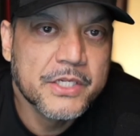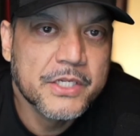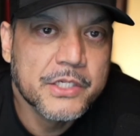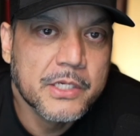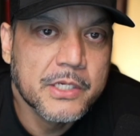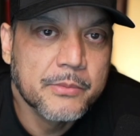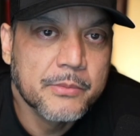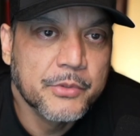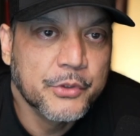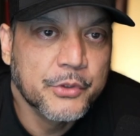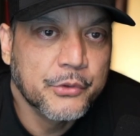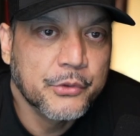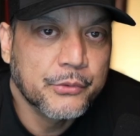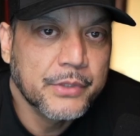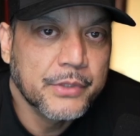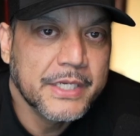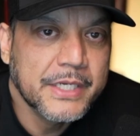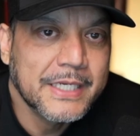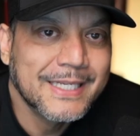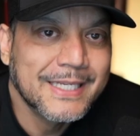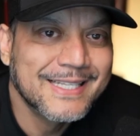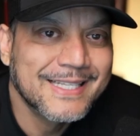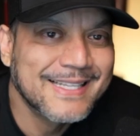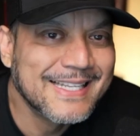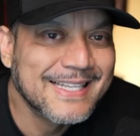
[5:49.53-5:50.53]
number
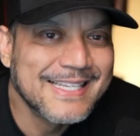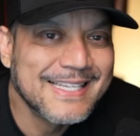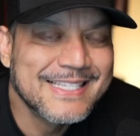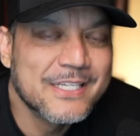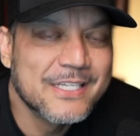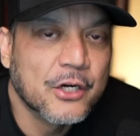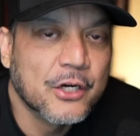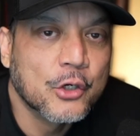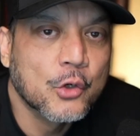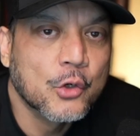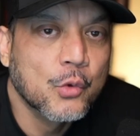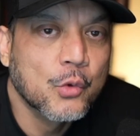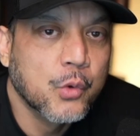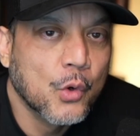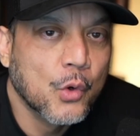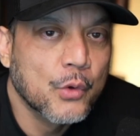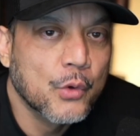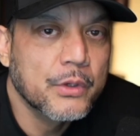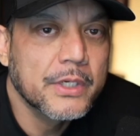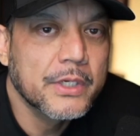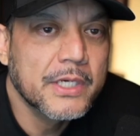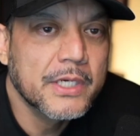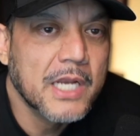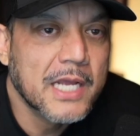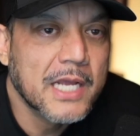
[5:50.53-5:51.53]
3, these are
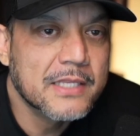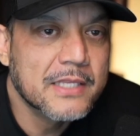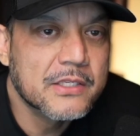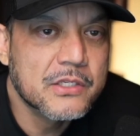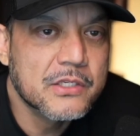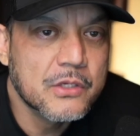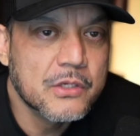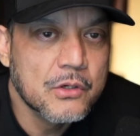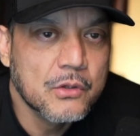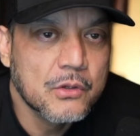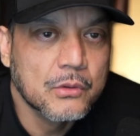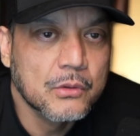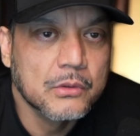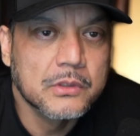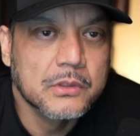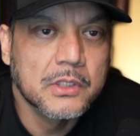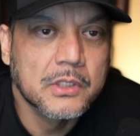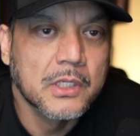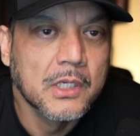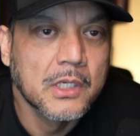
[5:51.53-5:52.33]
quoted, not sold.